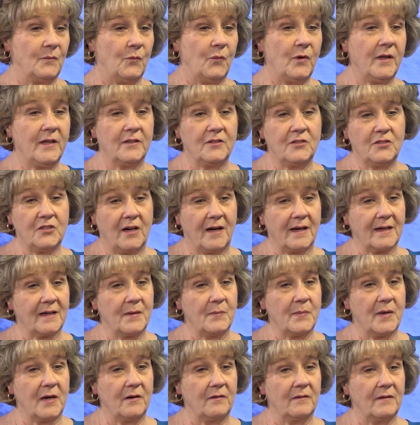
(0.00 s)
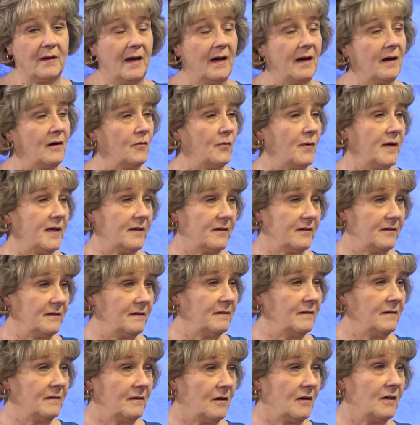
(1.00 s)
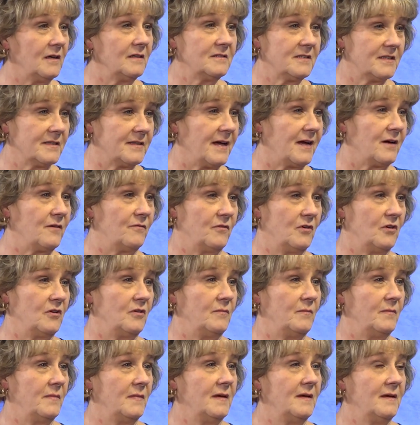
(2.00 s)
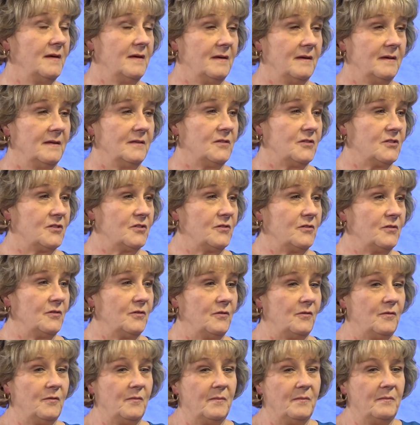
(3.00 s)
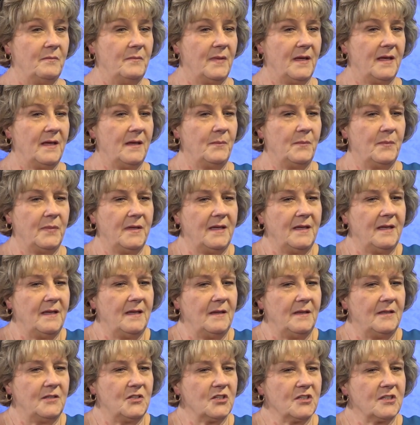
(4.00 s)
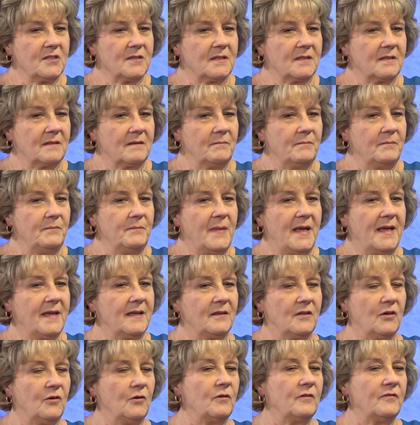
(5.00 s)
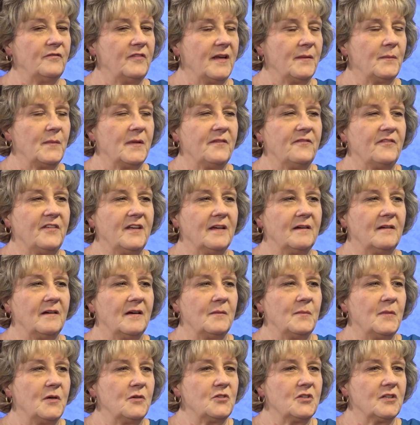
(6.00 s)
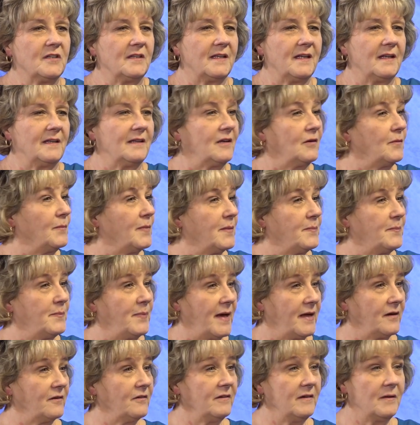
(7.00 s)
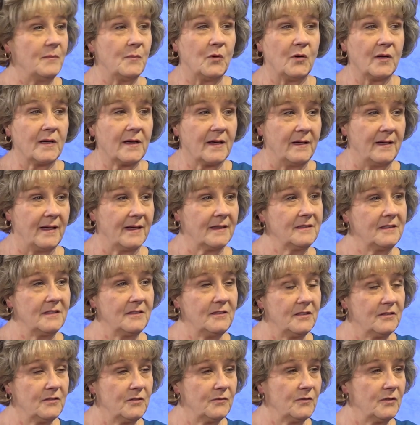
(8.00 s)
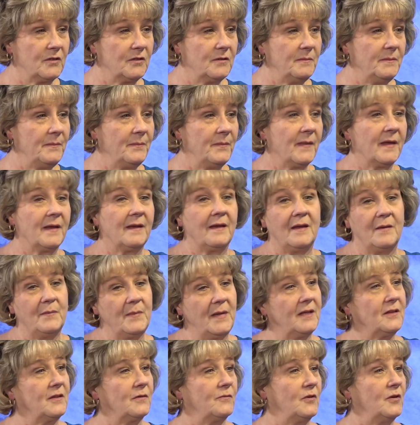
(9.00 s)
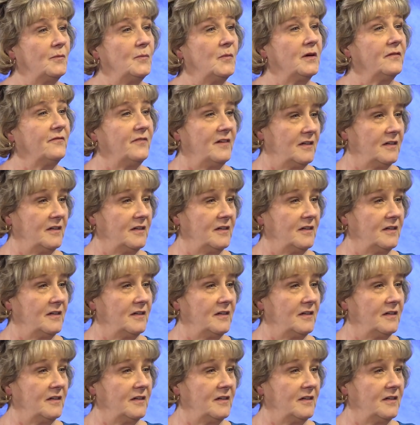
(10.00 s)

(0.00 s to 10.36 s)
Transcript: we could talk about how we can alter that room to maybe just make the whole family feel emotionally a little bit better and more connected to the room and make the room more